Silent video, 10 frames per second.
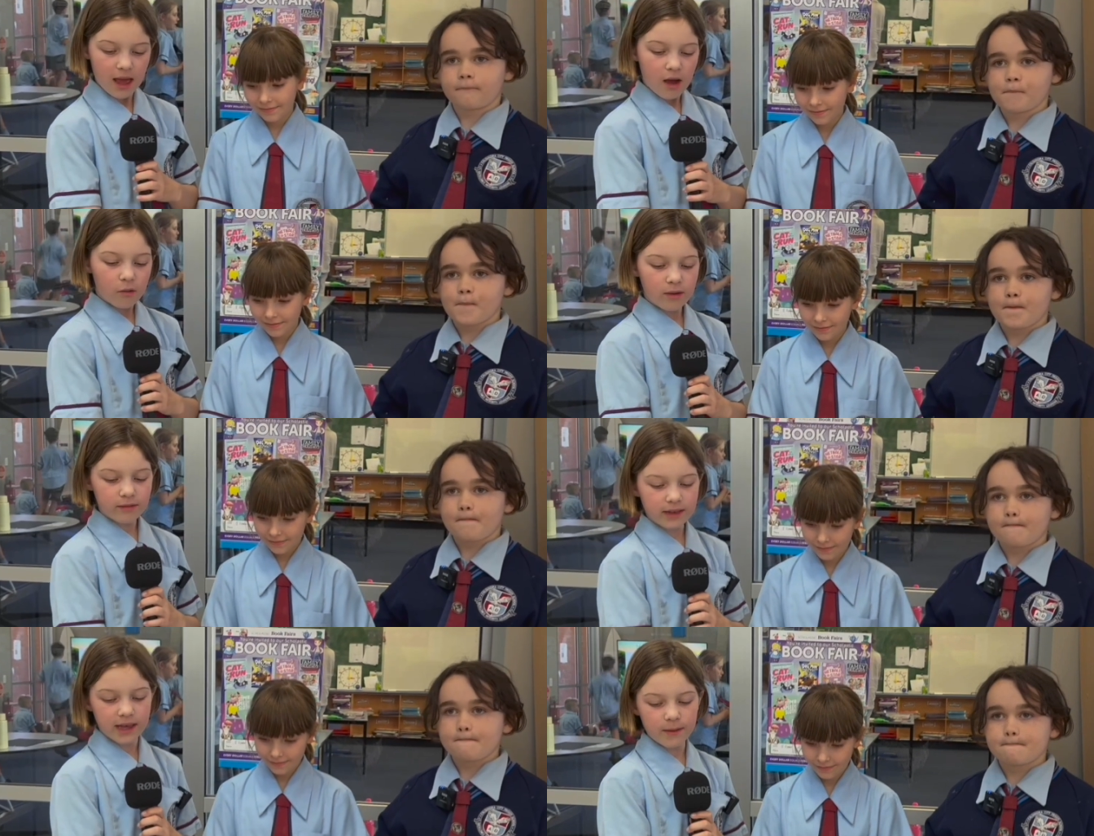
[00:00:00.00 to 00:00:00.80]
Speaker 1: We
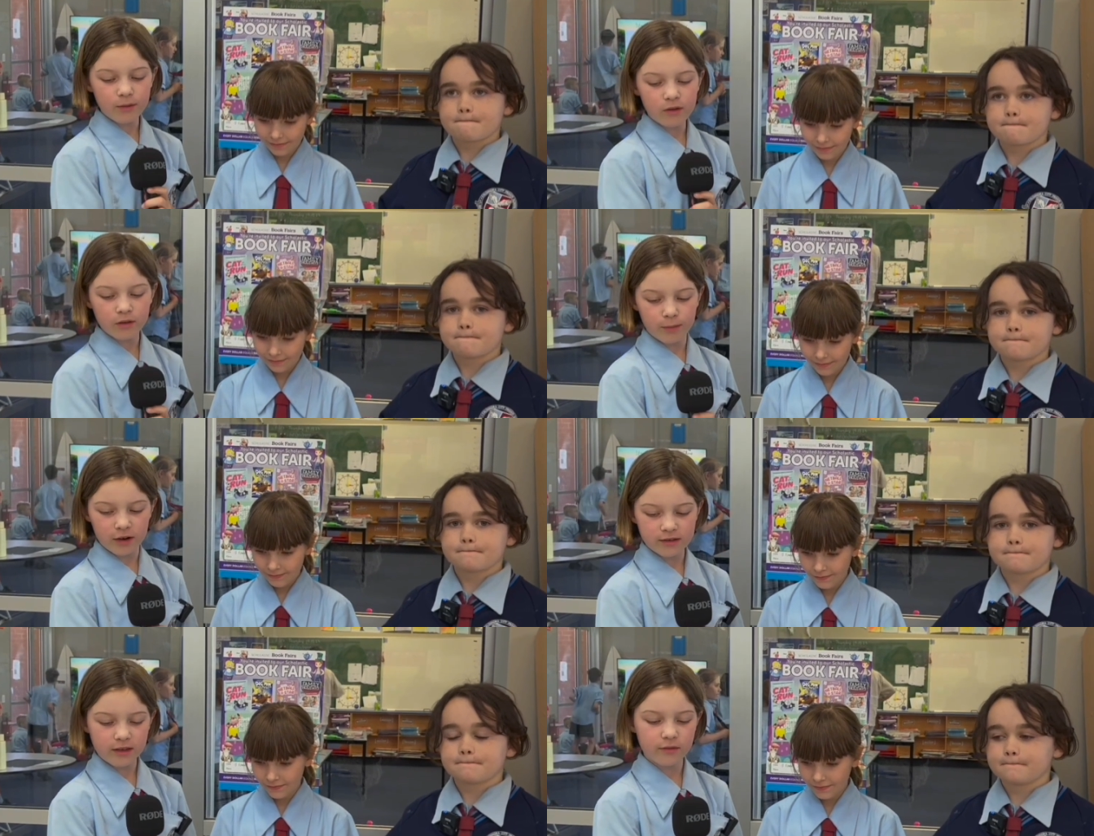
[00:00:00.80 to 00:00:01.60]
will keep you
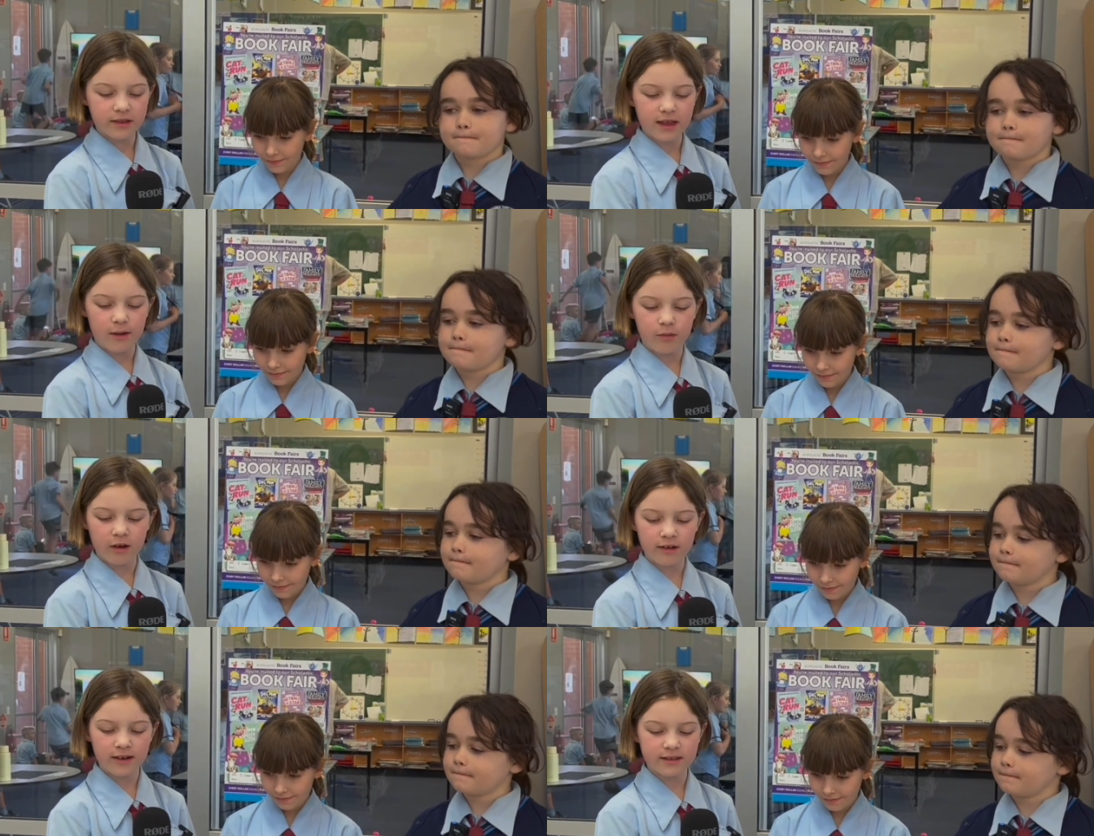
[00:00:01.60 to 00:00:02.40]
posted with our
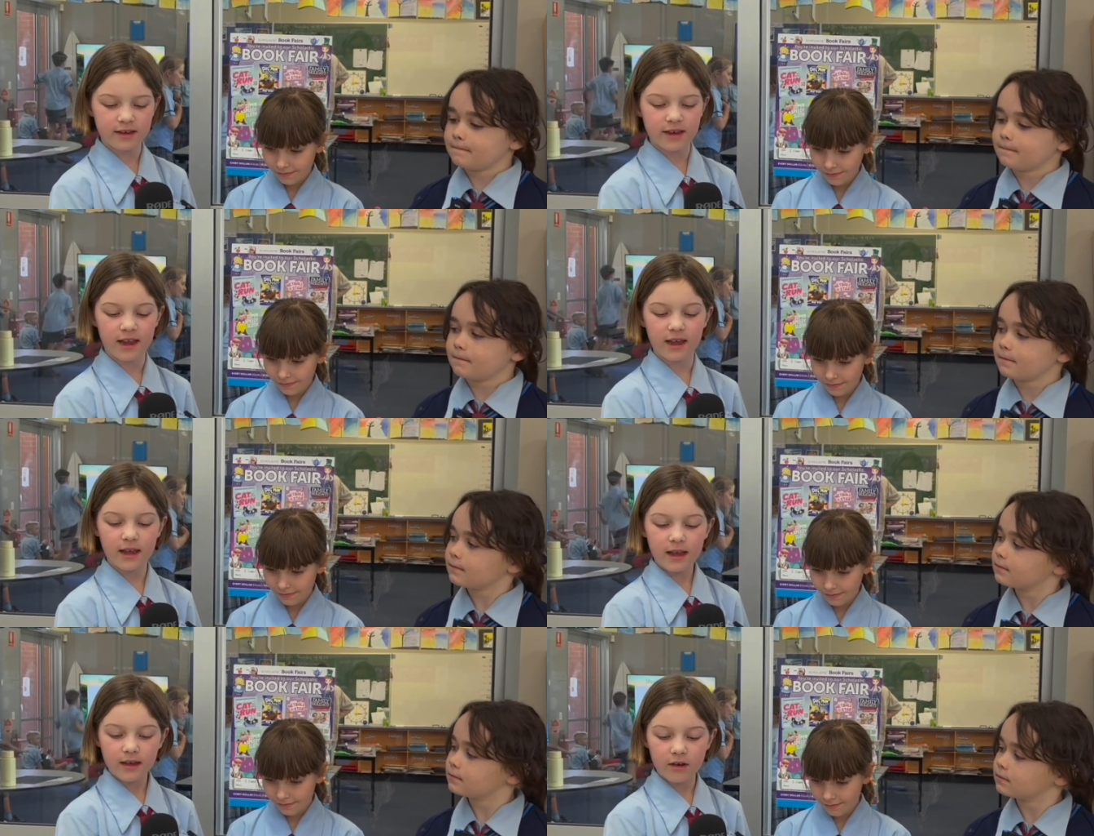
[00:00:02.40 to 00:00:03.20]
progress and
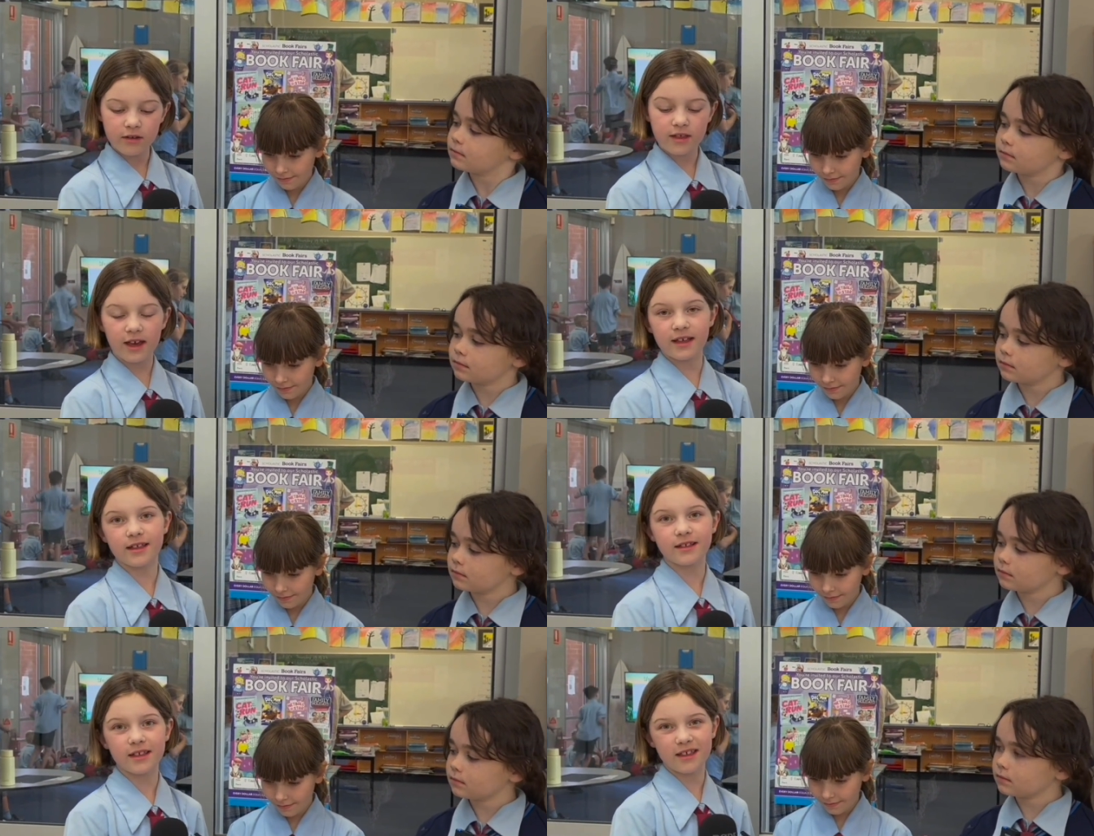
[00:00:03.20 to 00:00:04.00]

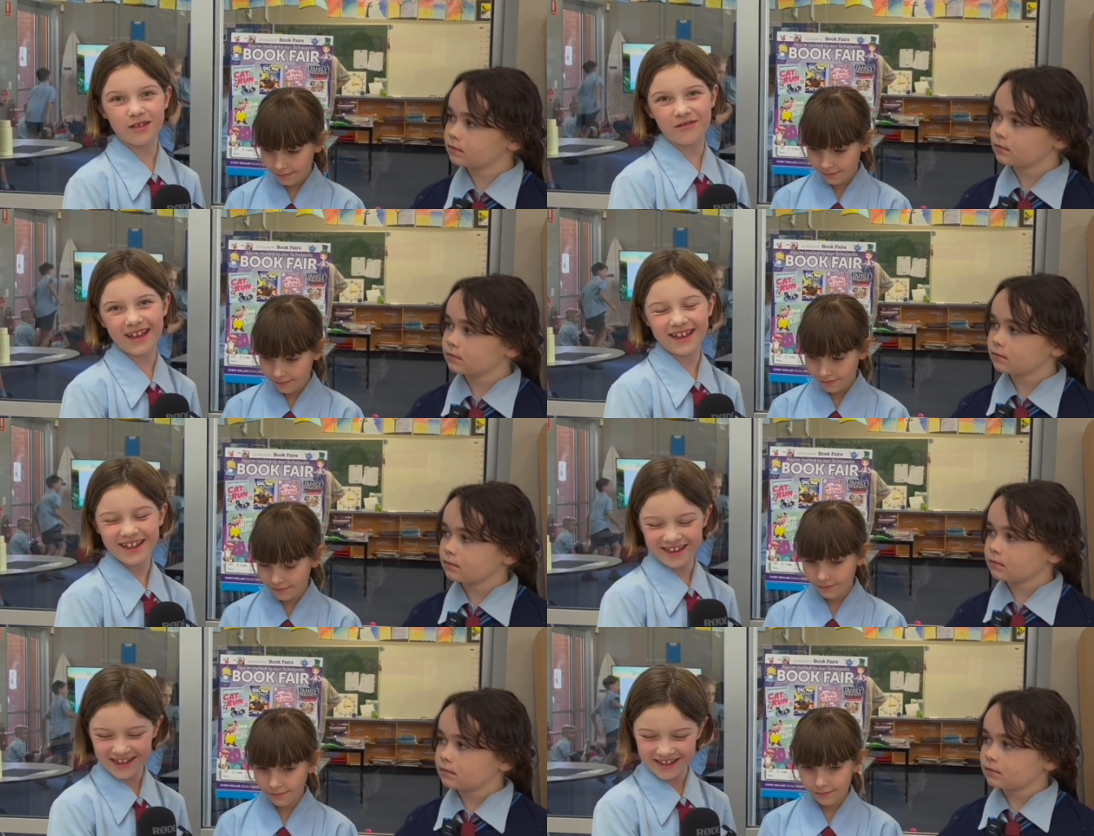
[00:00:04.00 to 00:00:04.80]
negotiations as the week
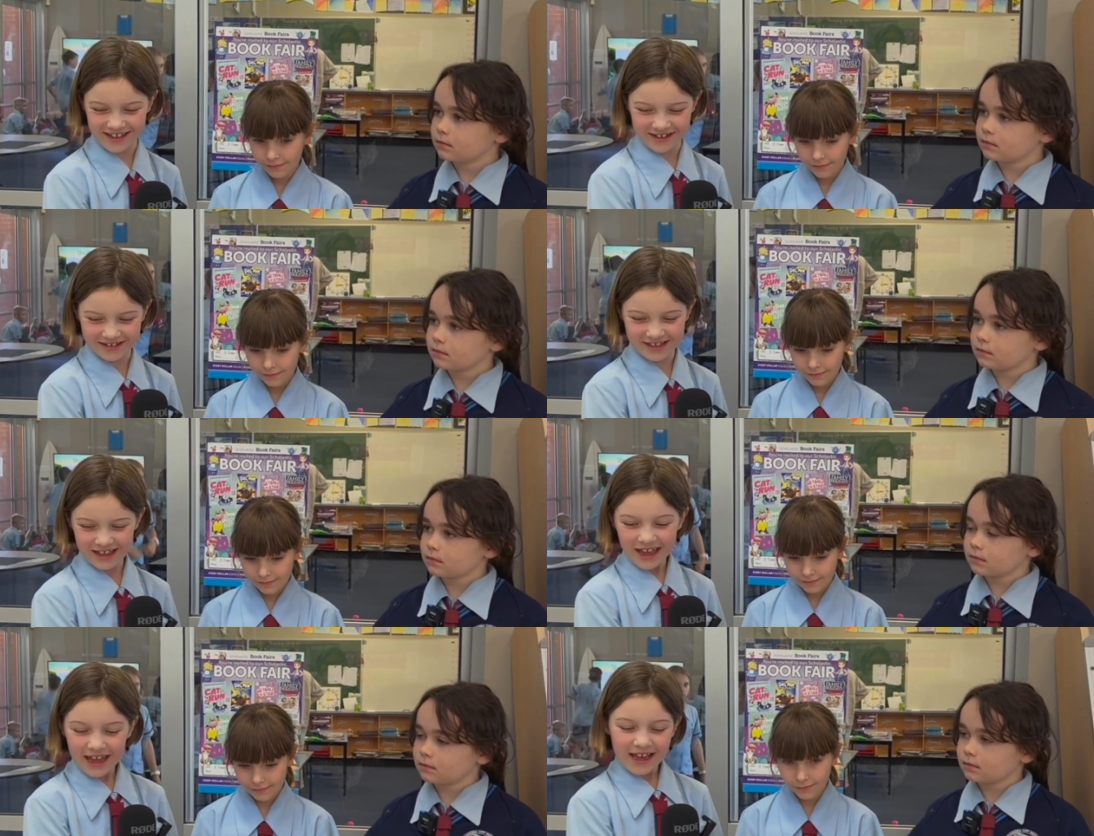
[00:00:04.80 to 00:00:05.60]
continues.
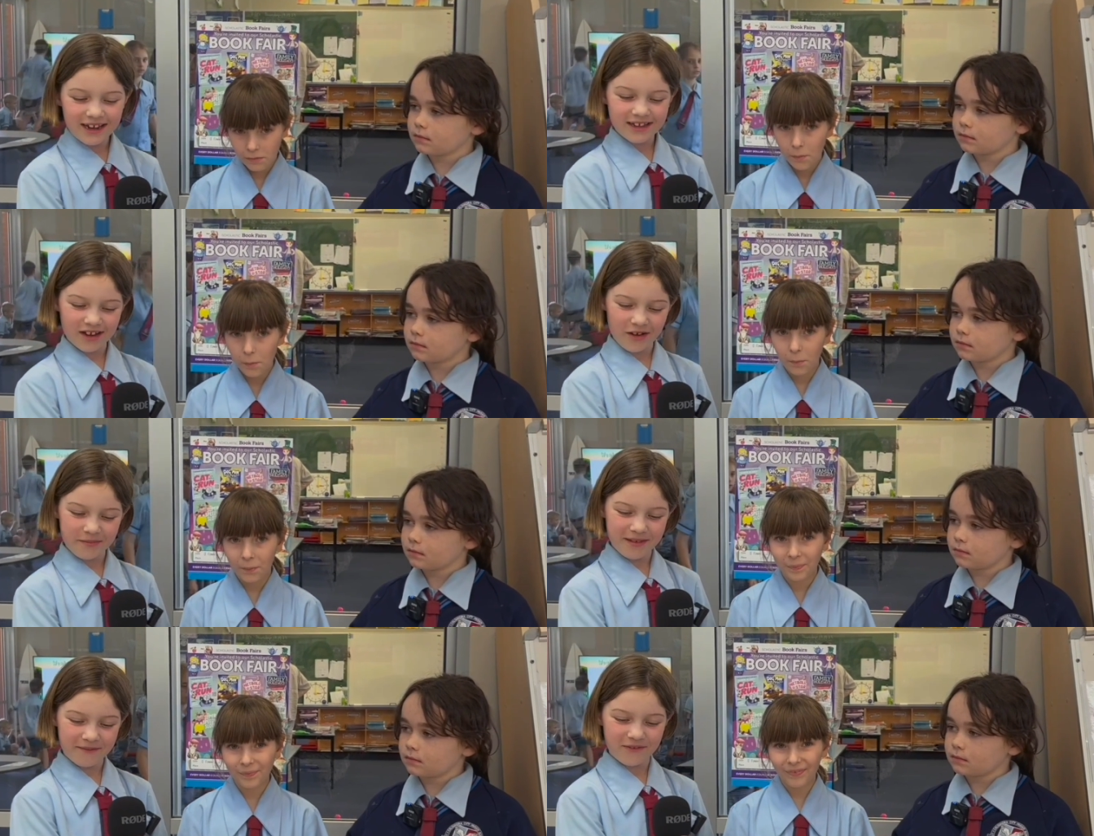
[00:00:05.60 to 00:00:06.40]
It is hoped
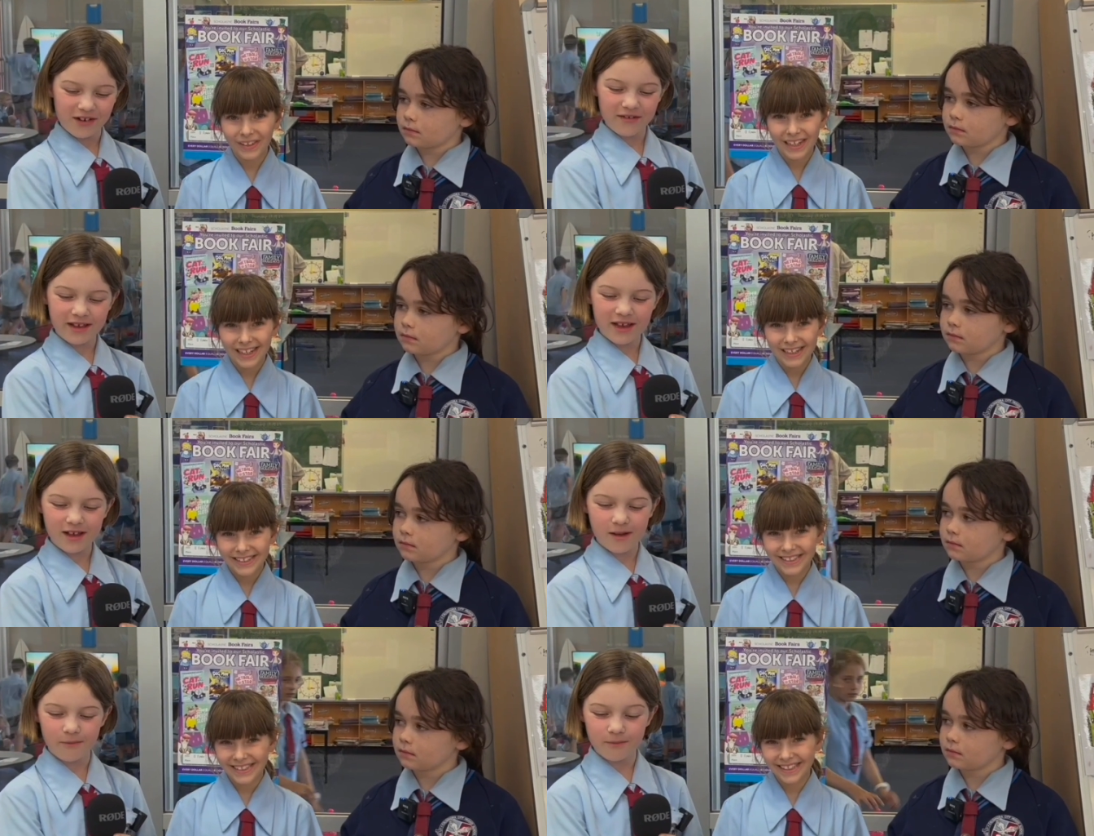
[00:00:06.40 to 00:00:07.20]
that following a
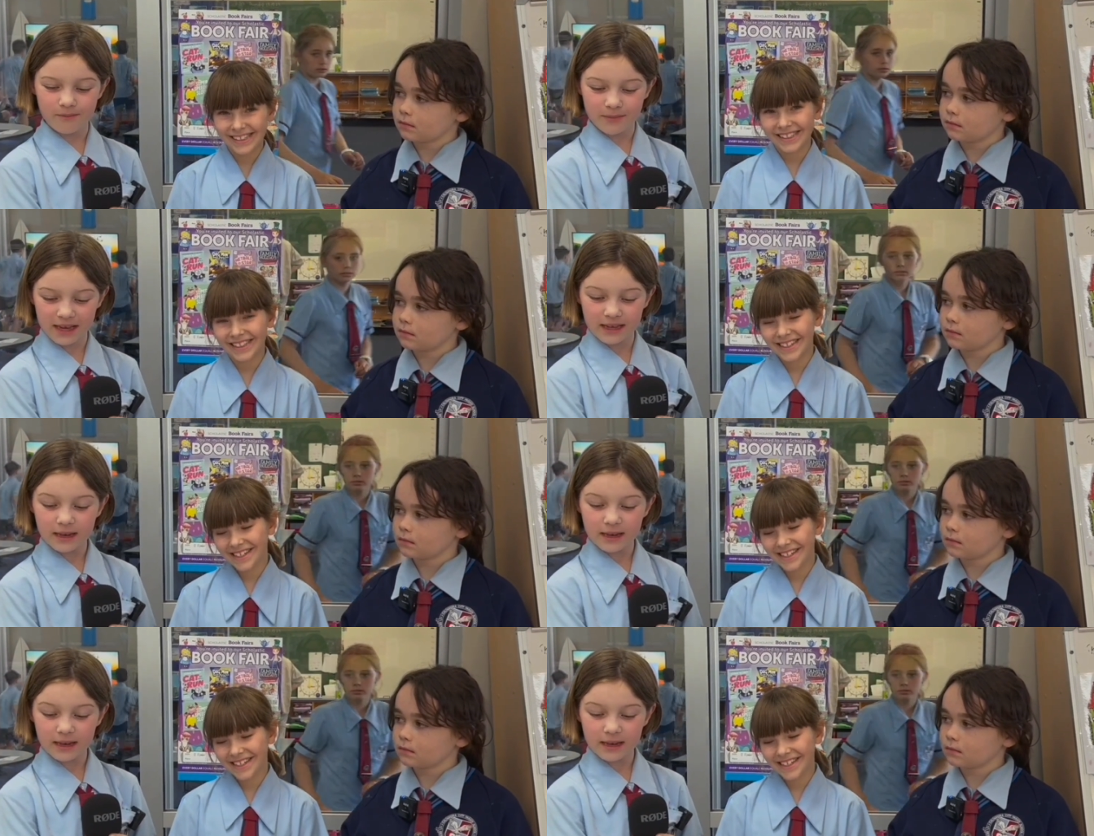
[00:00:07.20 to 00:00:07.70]
complete